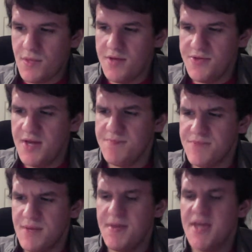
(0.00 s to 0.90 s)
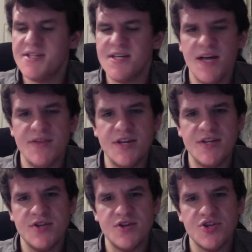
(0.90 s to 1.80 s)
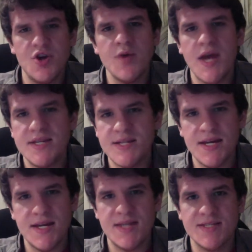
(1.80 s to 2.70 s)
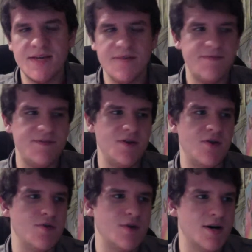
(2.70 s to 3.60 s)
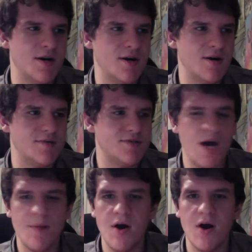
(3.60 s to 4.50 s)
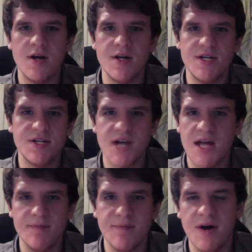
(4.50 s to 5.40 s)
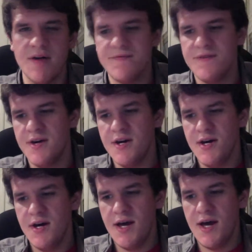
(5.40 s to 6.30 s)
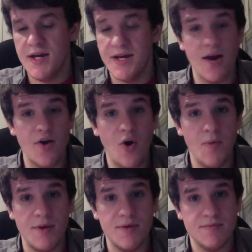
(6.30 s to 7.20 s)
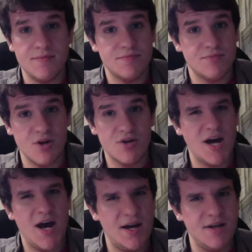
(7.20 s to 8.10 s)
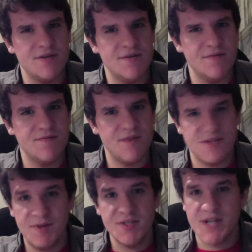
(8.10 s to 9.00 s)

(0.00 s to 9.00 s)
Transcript: they they basically they they're showcasing it as if you know uh, Tom Hardy, Shia LaBeouf, and Gary Oldman. They're kind of especially